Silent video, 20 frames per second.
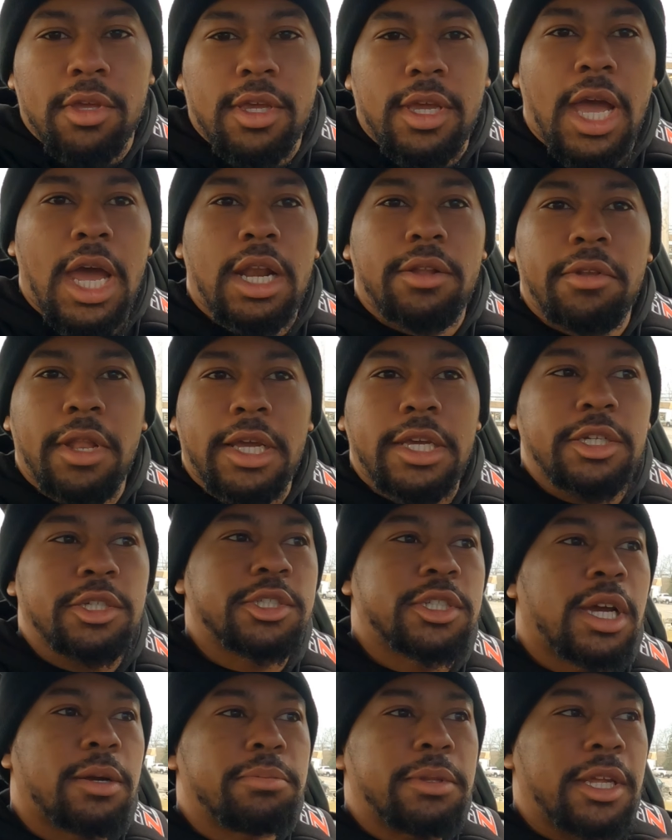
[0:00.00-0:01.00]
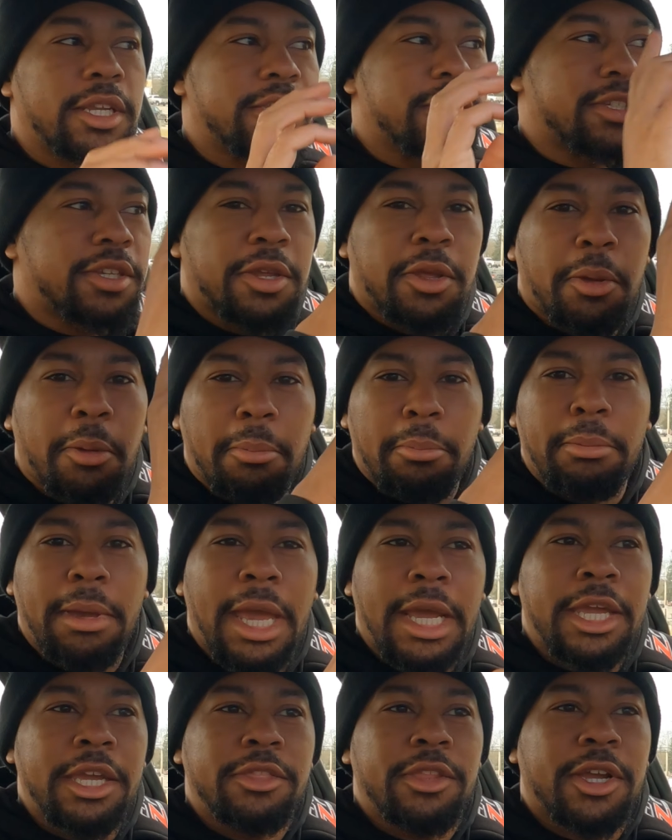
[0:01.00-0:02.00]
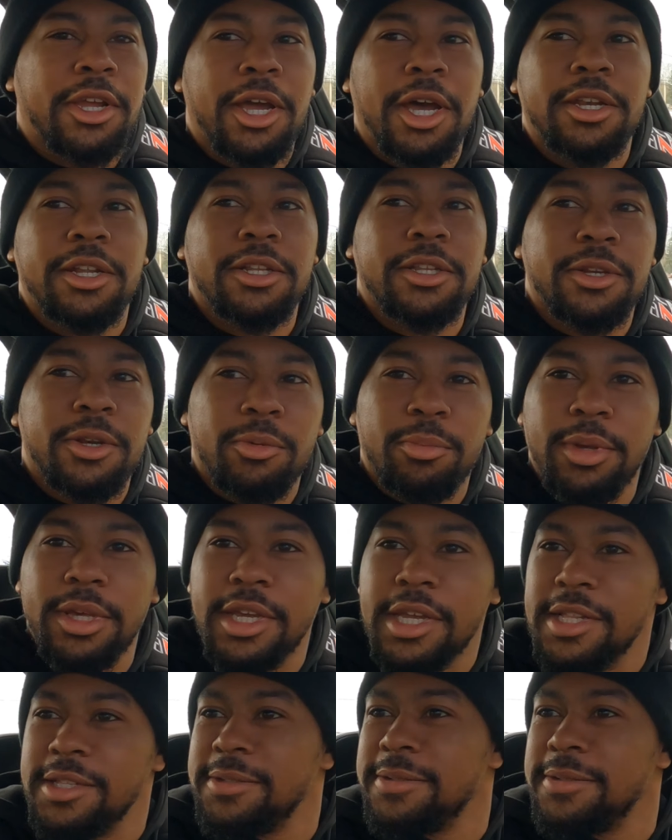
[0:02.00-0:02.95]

Kind of like a shop that's back in the cut a little bit.